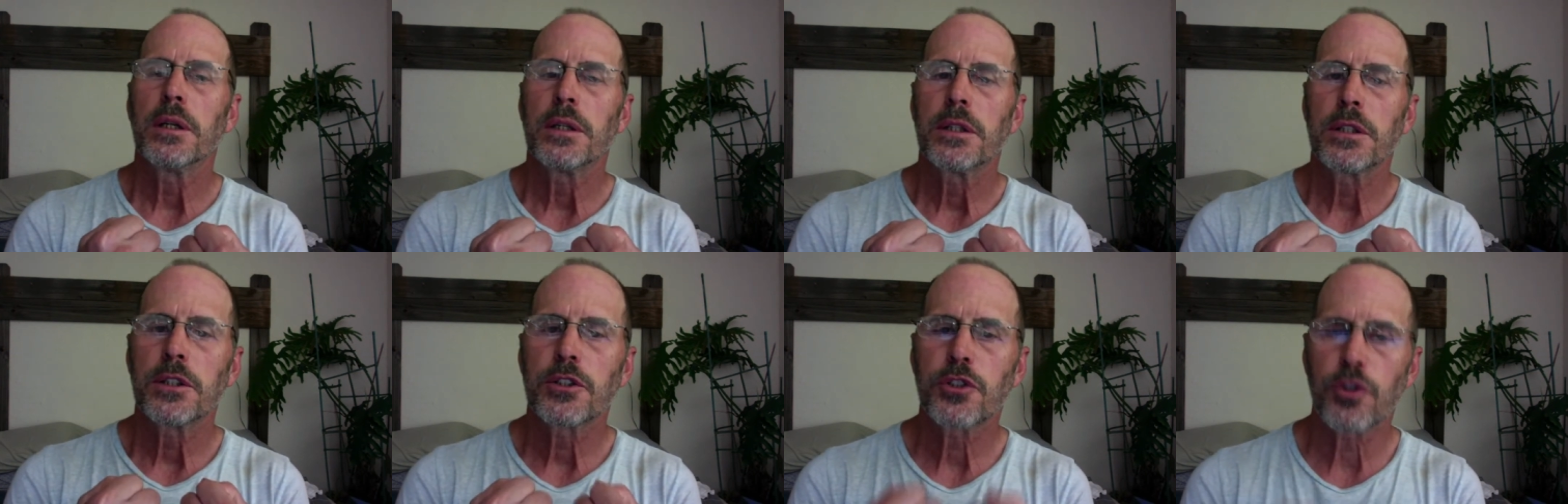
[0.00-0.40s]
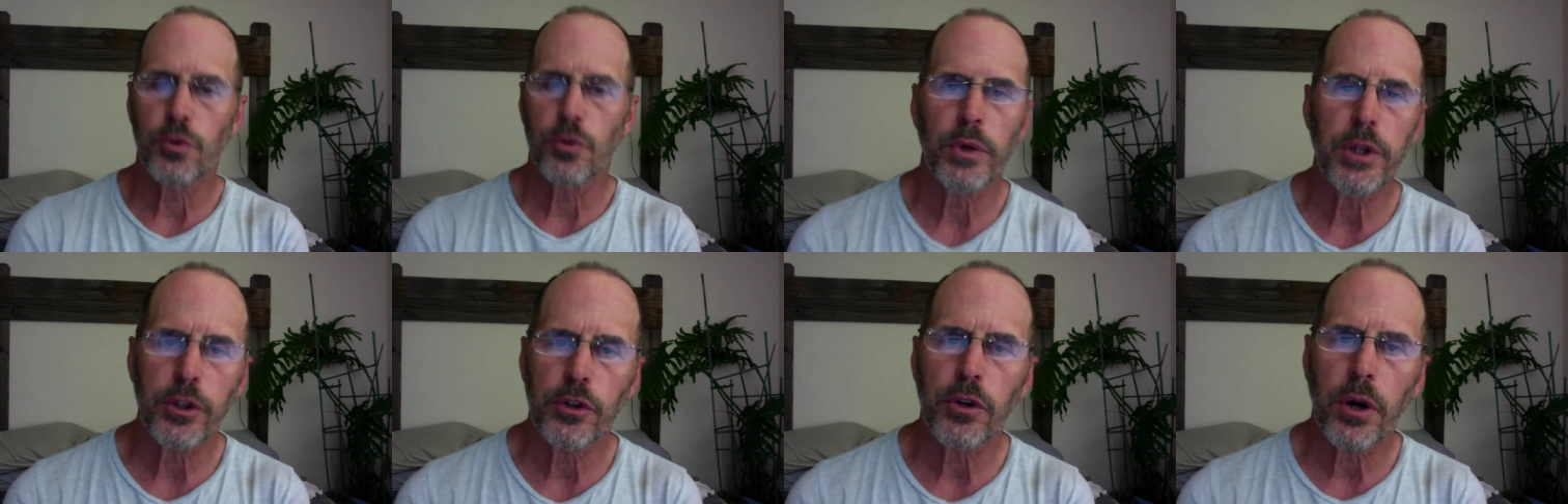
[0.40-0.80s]

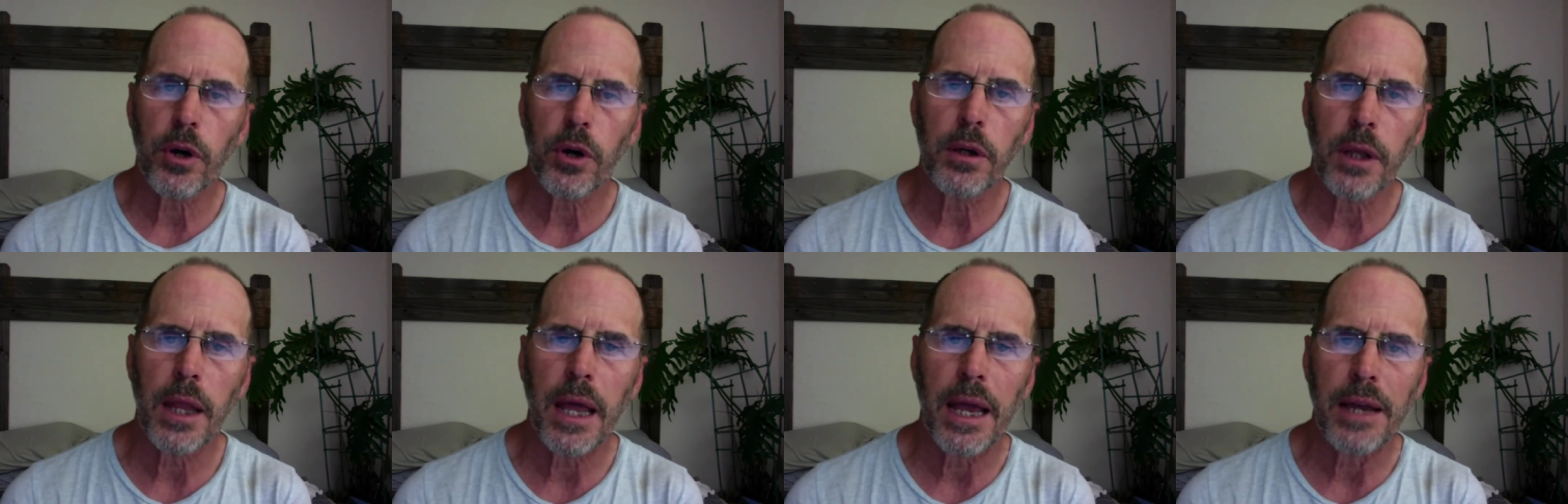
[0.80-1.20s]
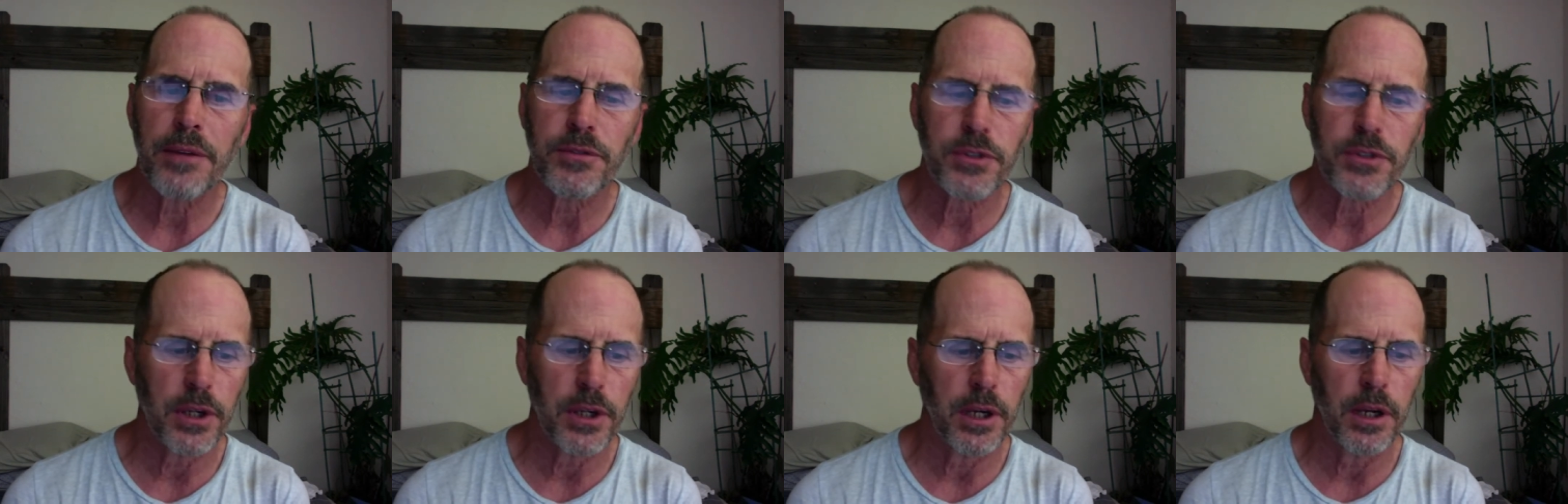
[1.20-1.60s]
surrender our
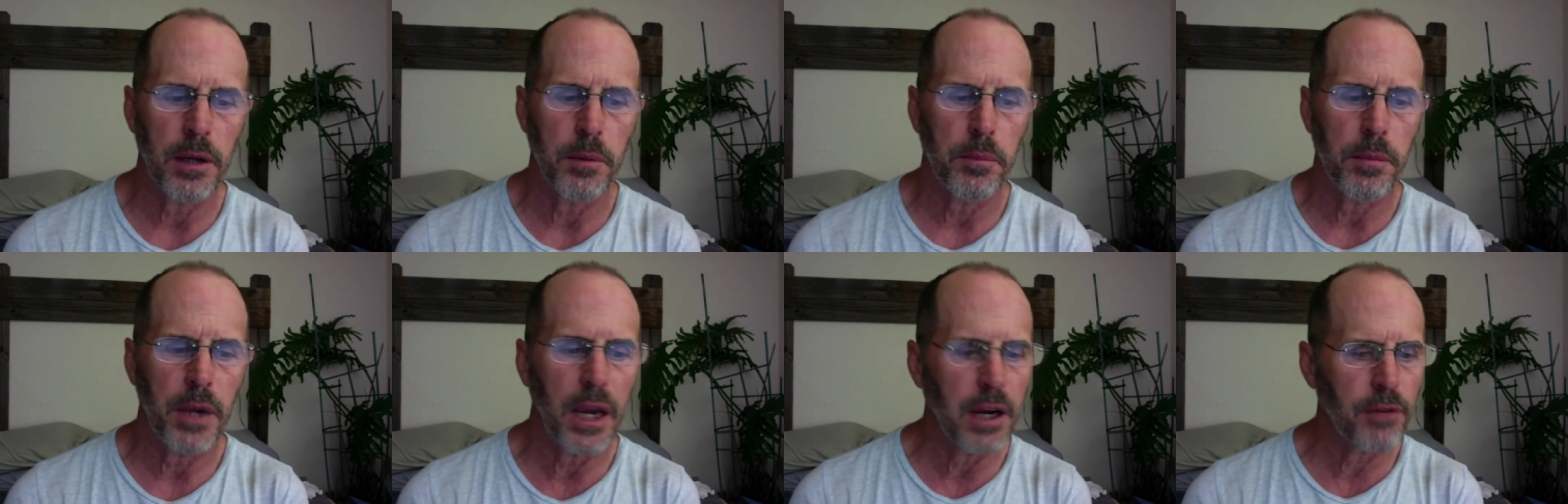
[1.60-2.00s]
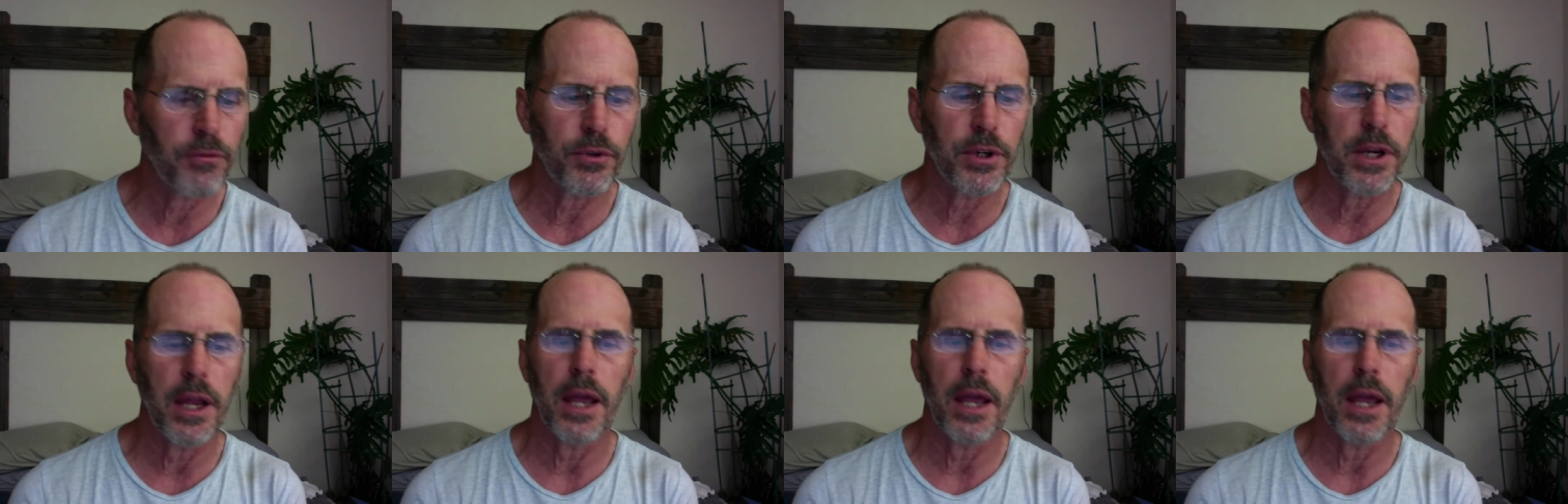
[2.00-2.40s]
lives to Him
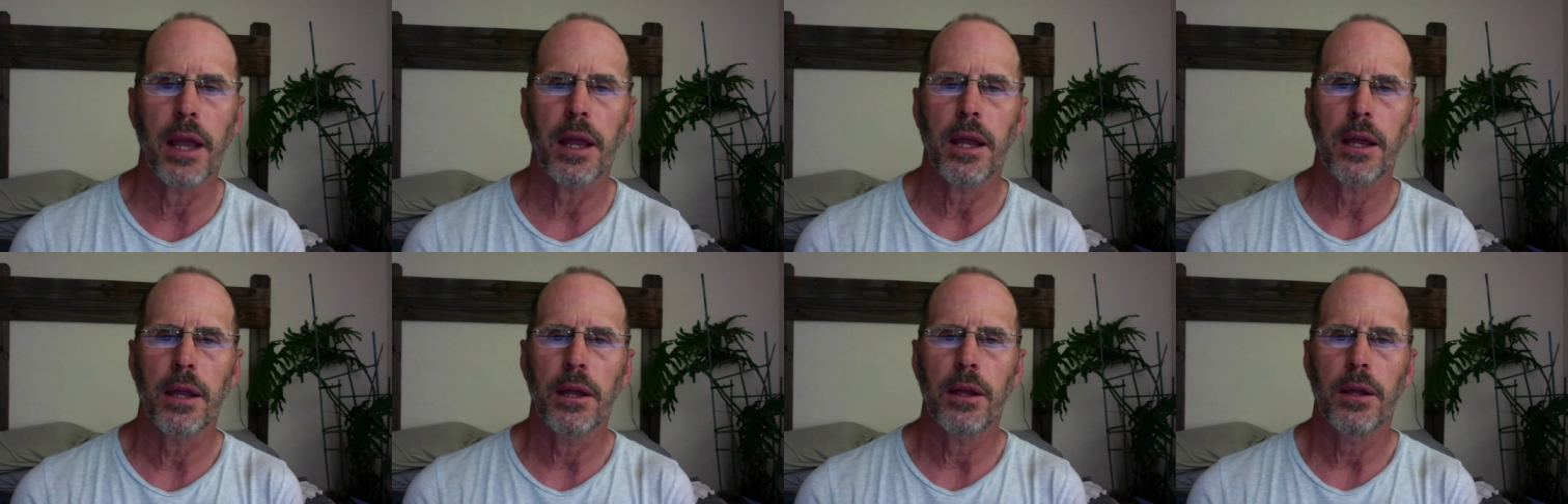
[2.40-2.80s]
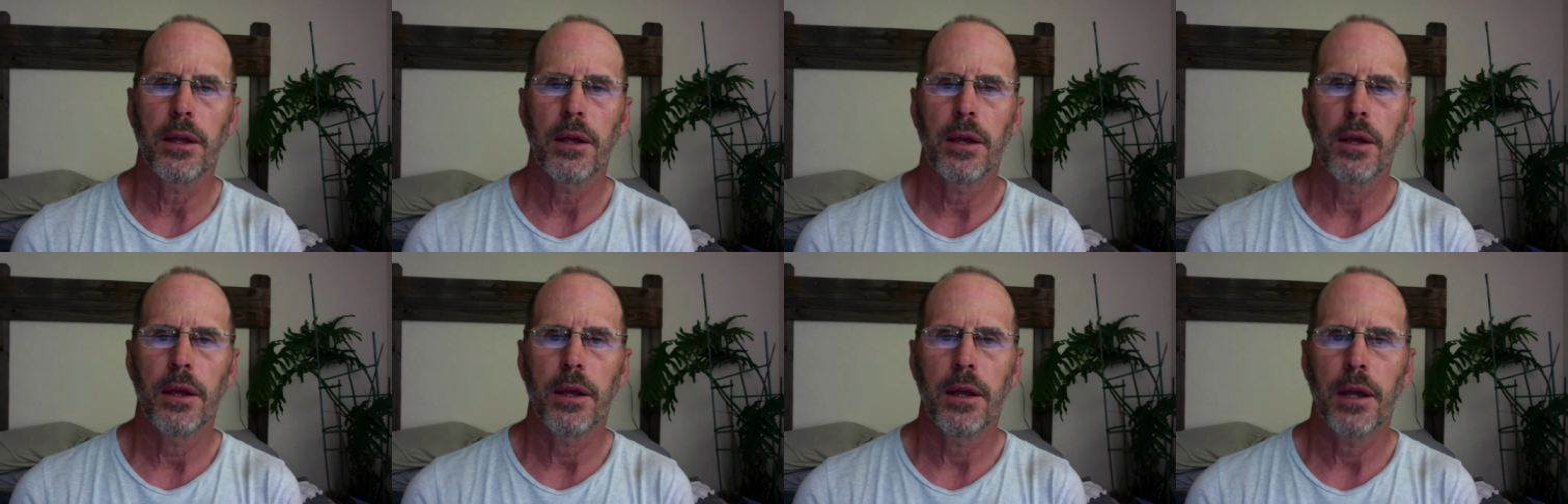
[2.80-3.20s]
every day,
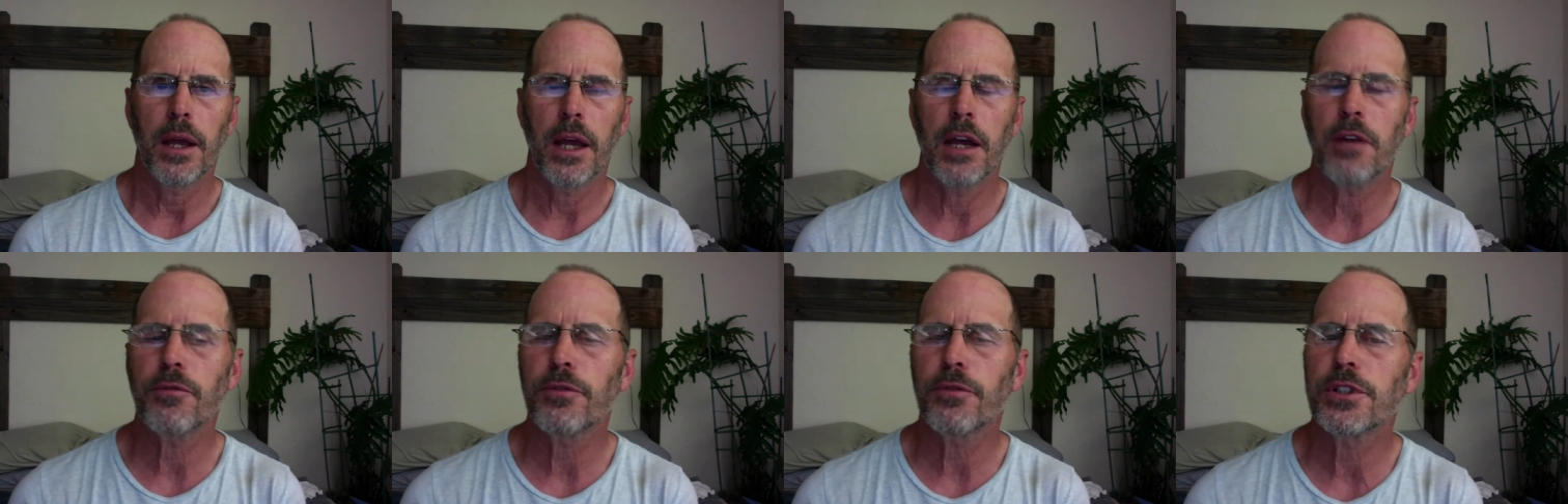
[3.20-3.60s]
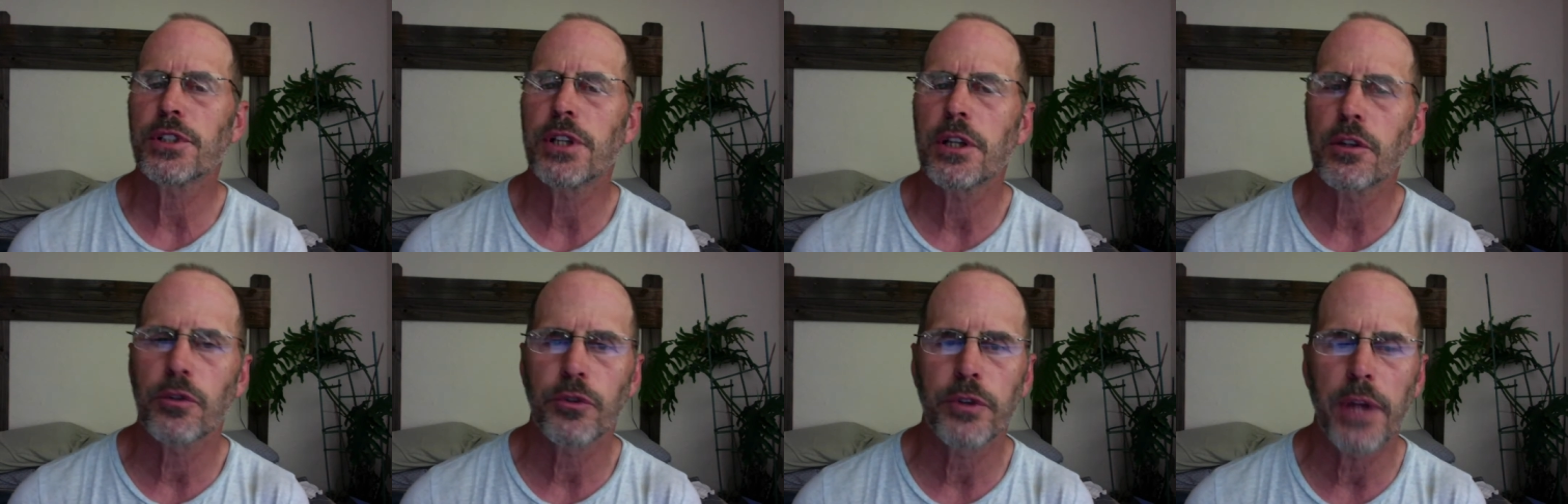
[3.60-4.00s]
every
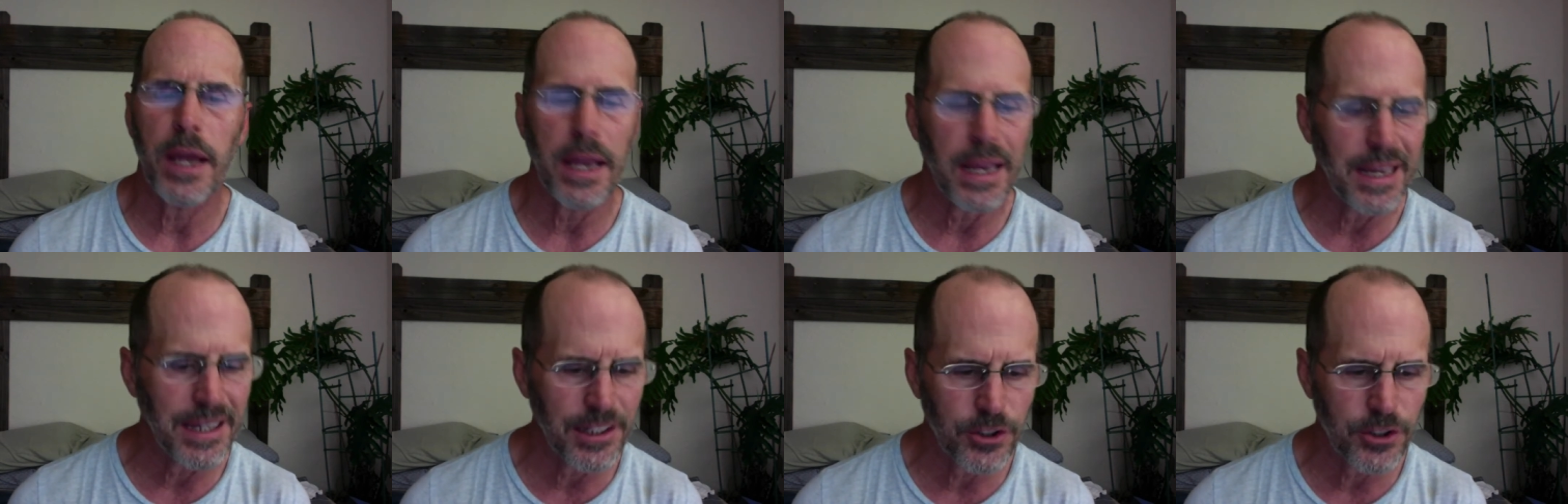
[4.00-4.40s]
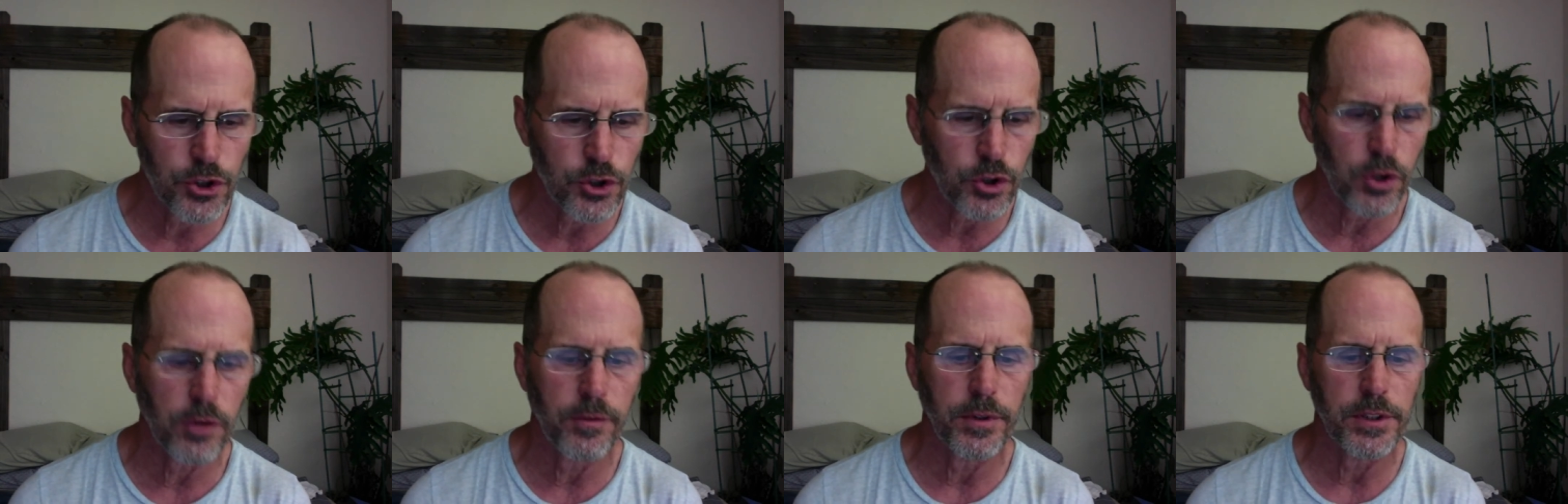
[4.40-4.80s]
single day in
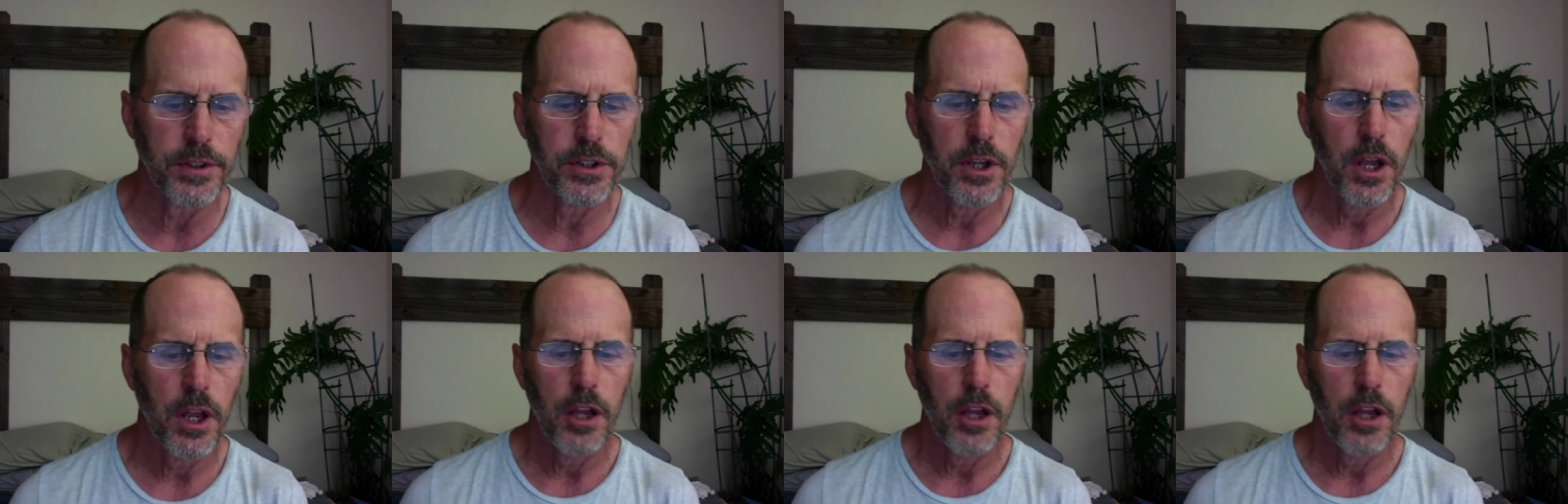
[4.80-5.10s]
service.